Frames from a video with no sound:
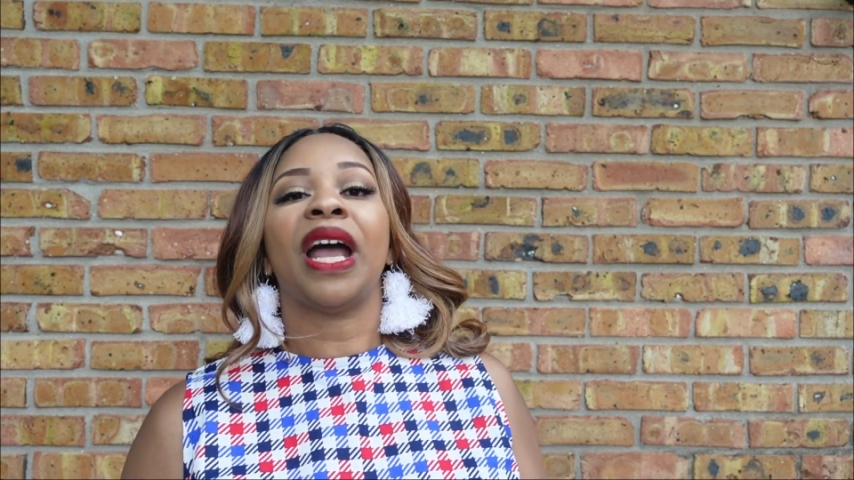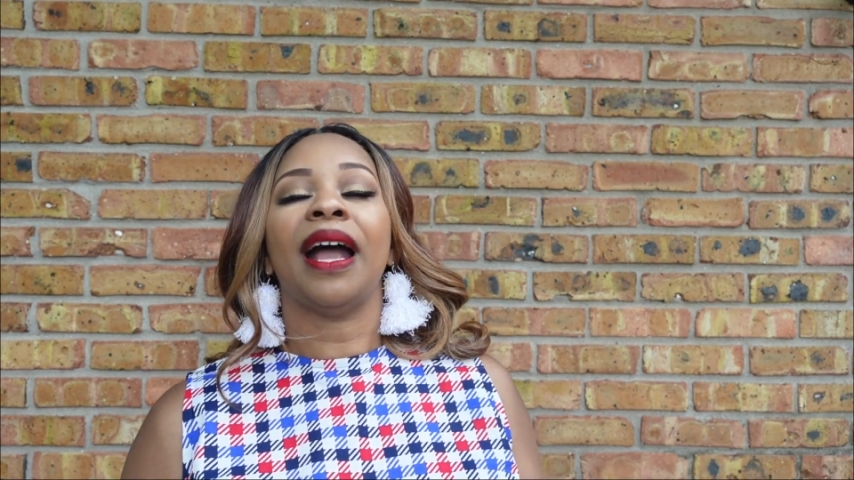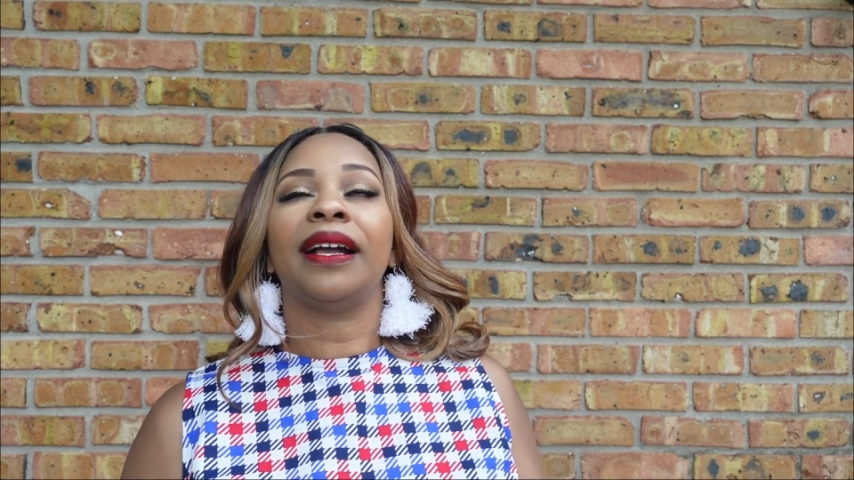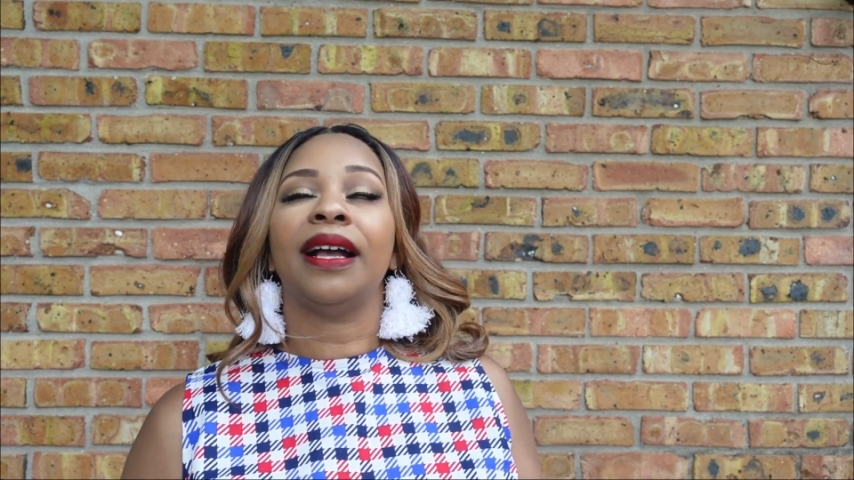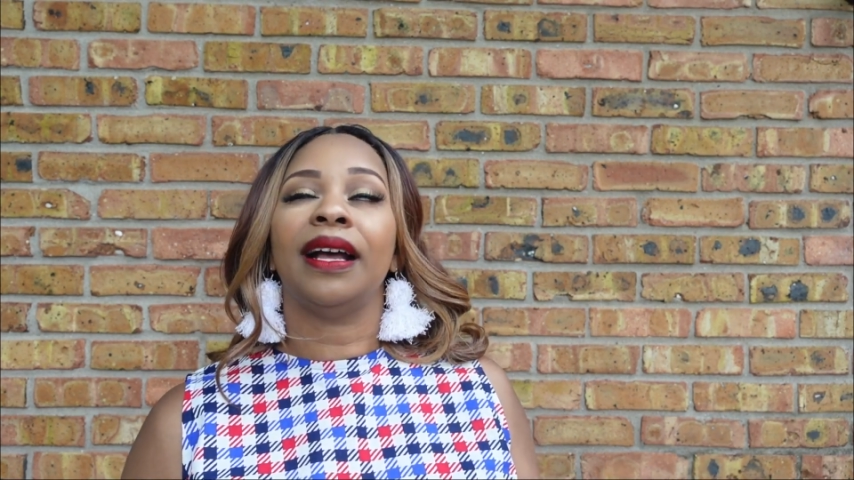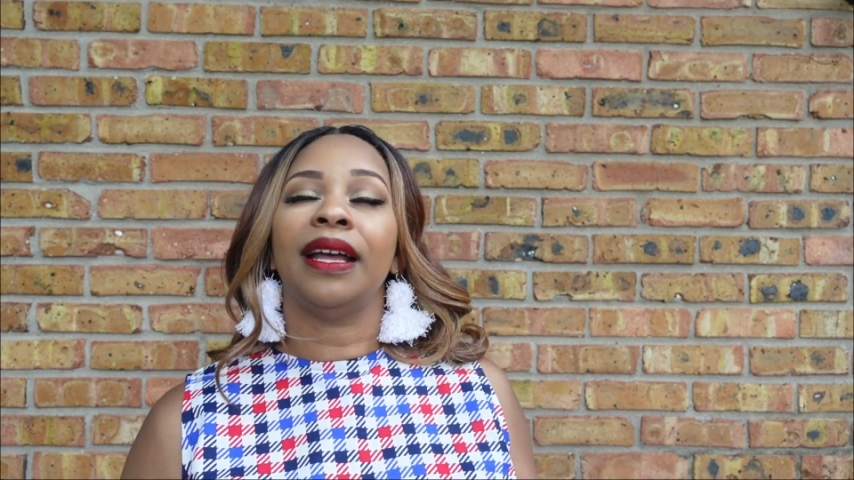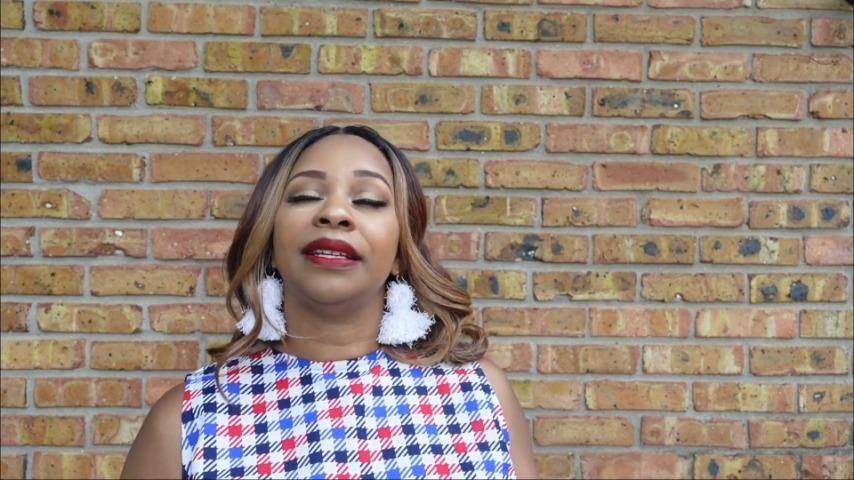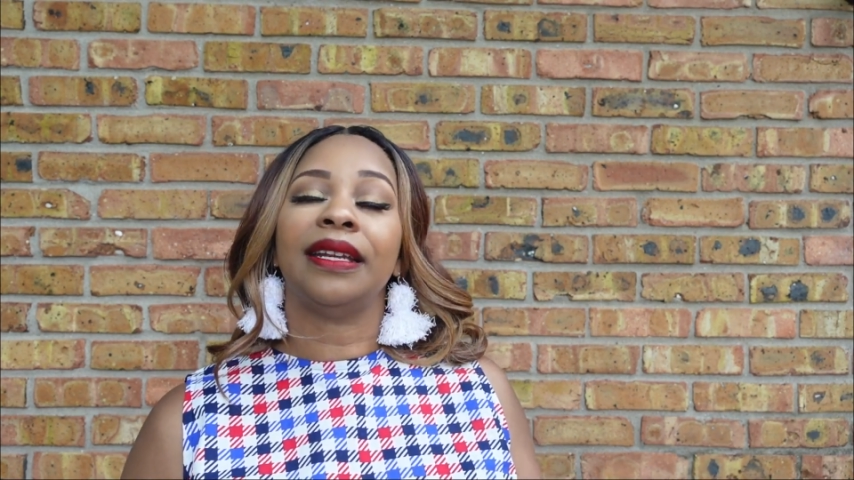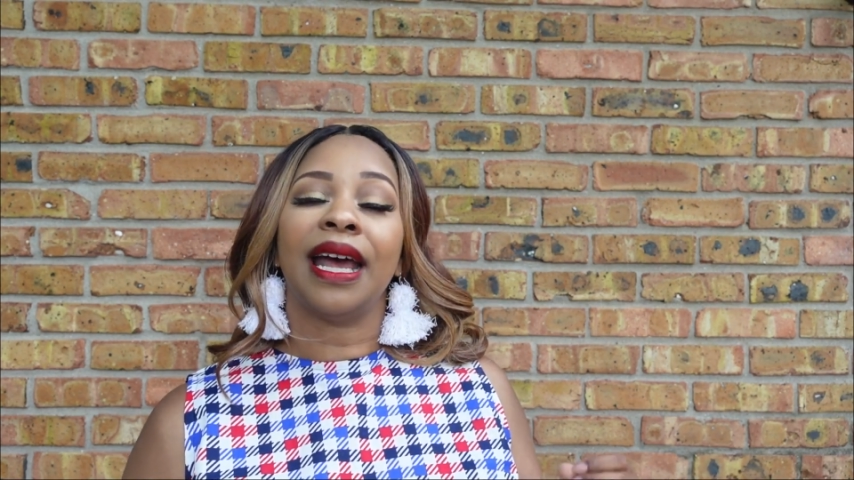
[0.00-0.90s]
I cut